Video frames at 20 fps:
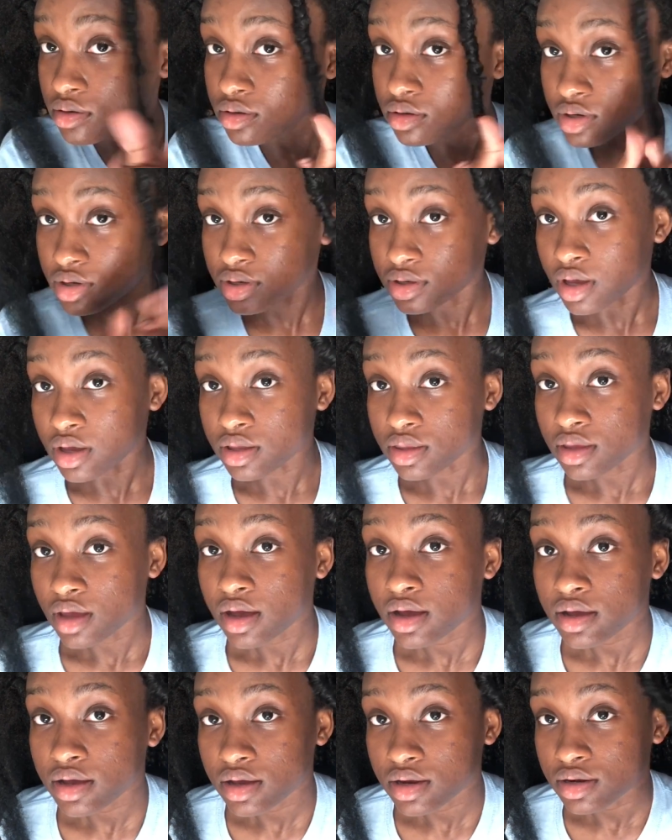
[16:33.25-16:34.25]
just like
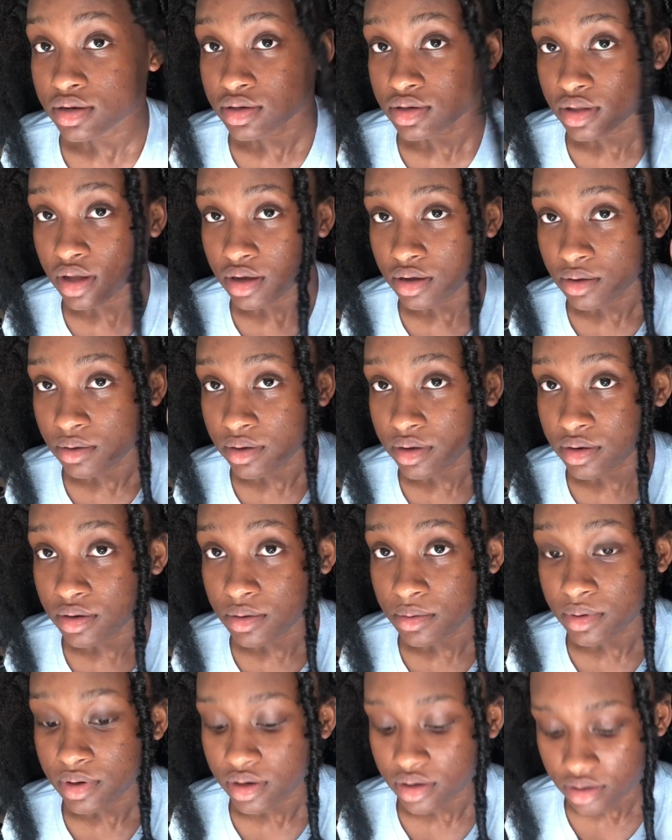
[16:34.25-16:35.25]
that, and it's not going
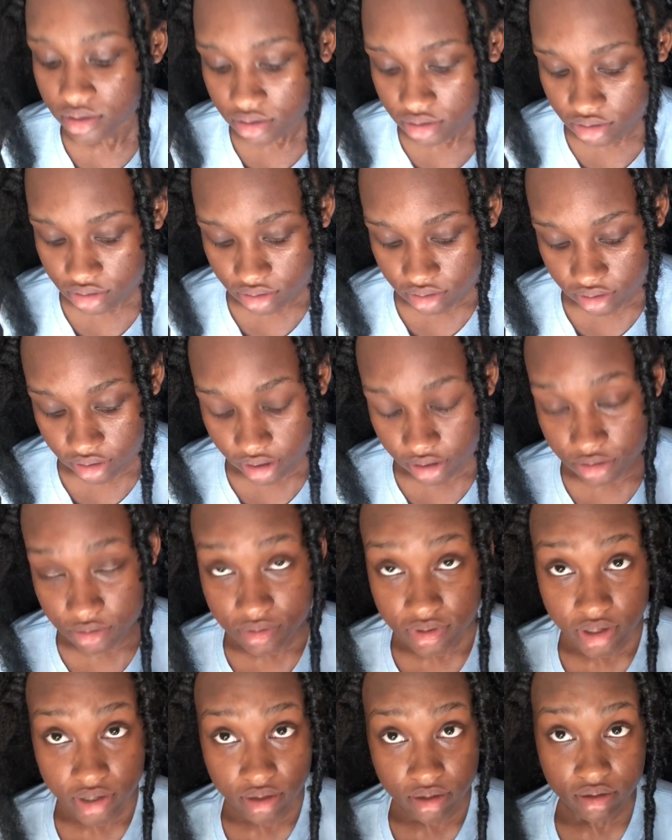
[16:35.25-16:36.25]
nowhere. Now you
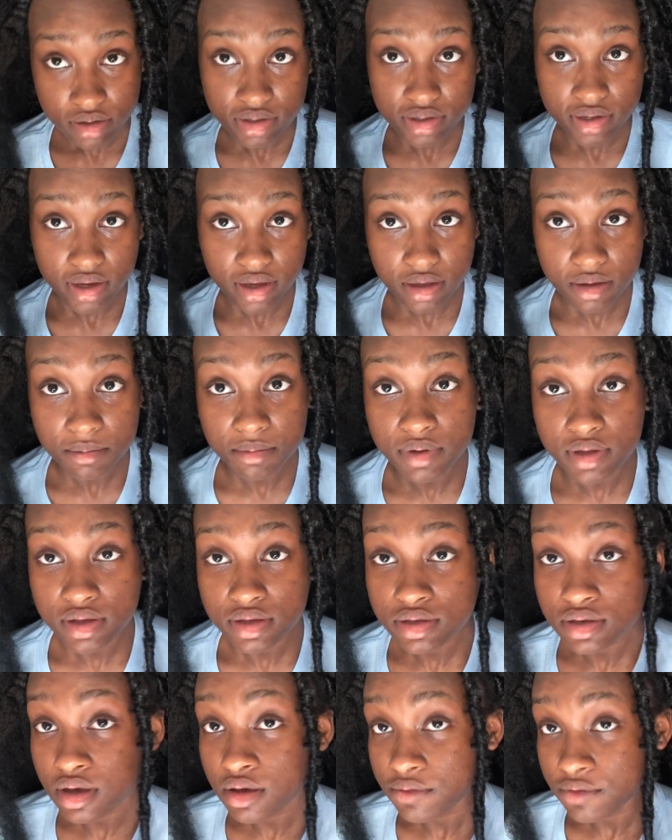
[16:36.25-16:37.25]
take your second
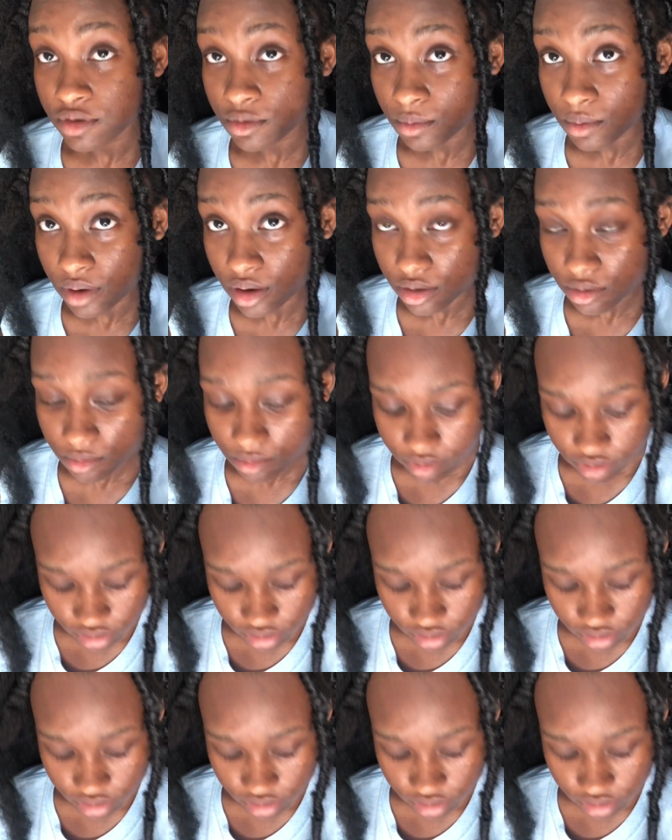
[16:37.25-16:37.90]
piece of your water wave.